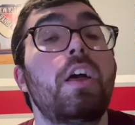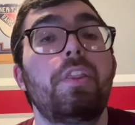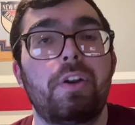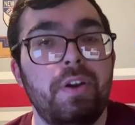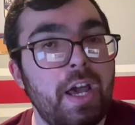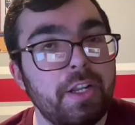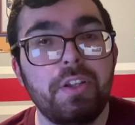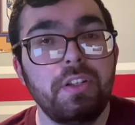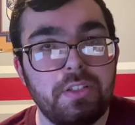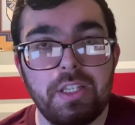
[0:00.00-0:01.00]
They're not a
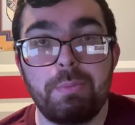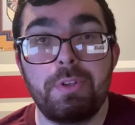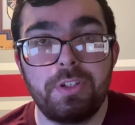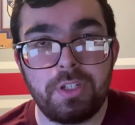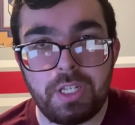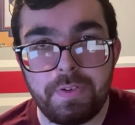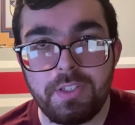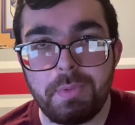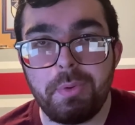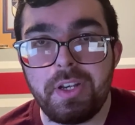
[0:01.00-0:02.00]
good team. There's a difference
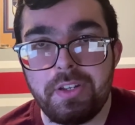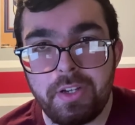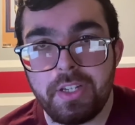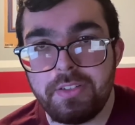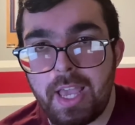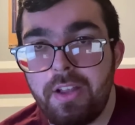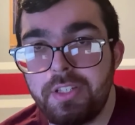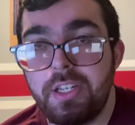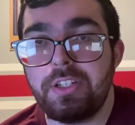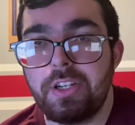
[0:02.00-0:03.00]
between young and
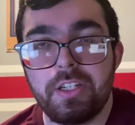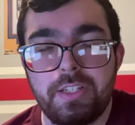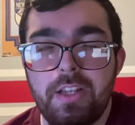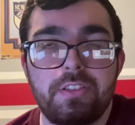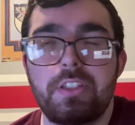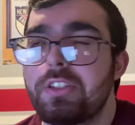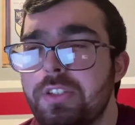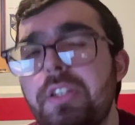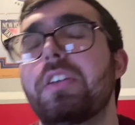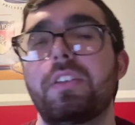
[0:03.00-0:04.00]
talented and young and talented and
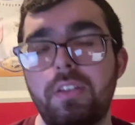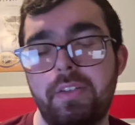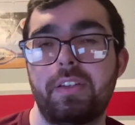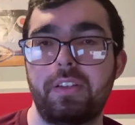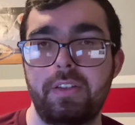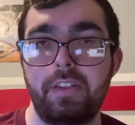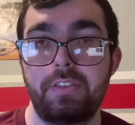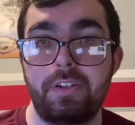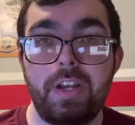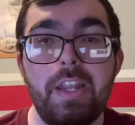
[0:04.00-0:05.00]
good.
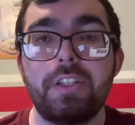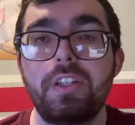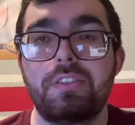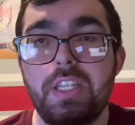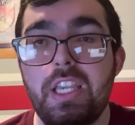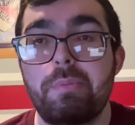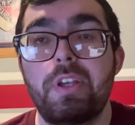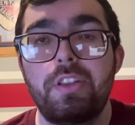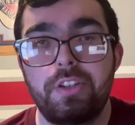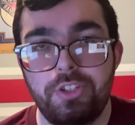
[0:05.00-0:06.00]
They're not a good team.
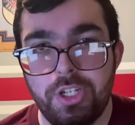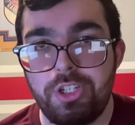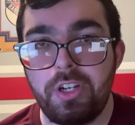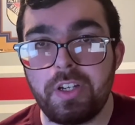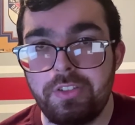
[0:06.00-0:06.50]
They're just young and